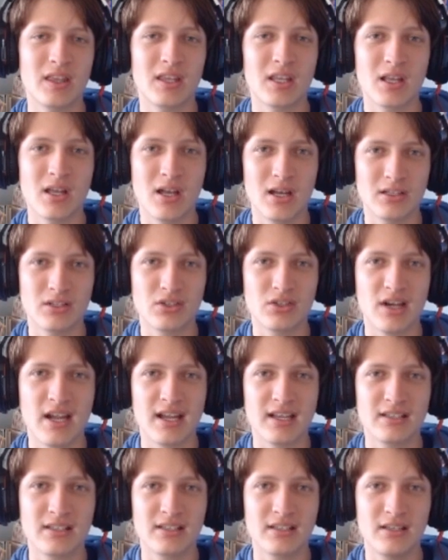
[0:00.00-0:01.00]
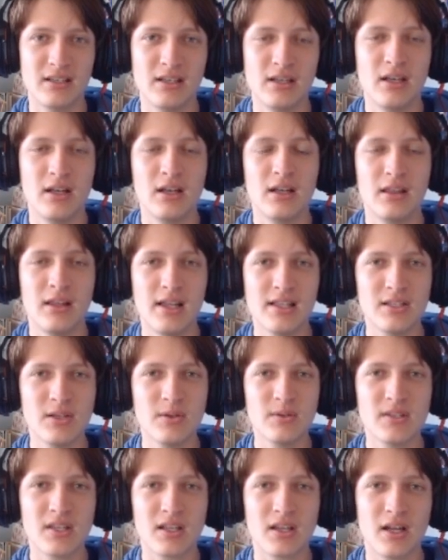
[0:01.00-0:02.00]
the contract. Let's
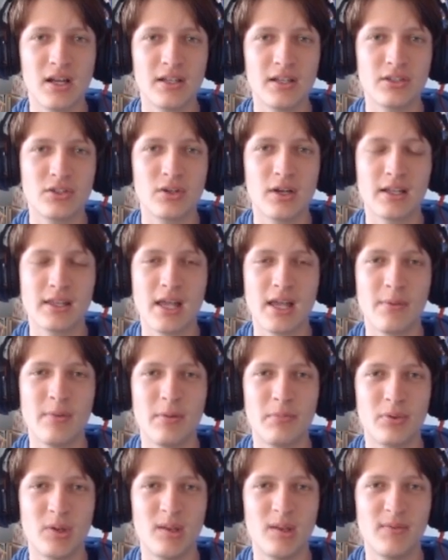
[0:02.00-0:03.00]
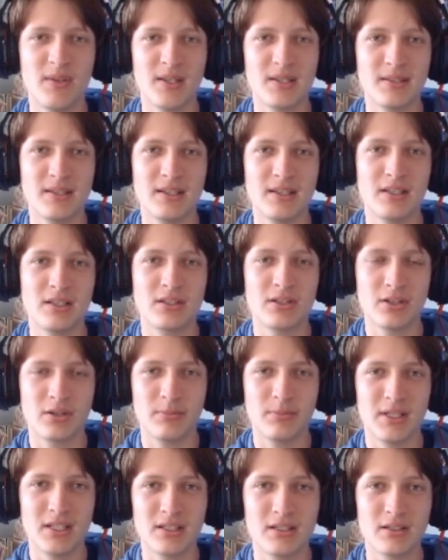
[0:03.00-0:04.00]
use the contract that we previously
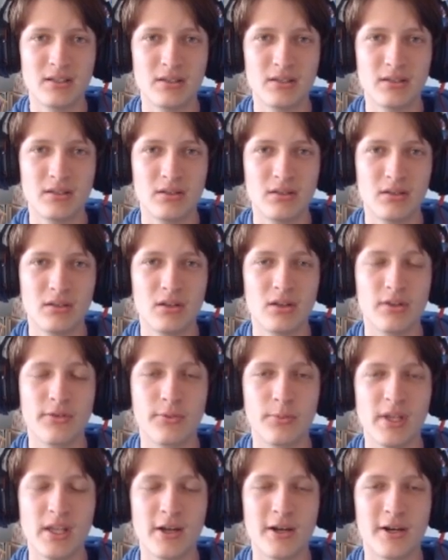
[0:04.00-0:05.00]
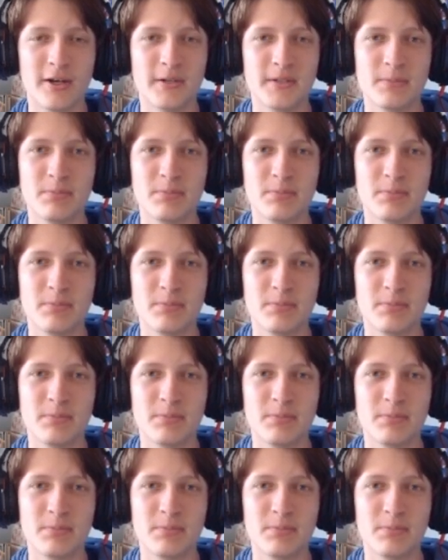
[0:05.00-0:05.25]
determined. 3 hearts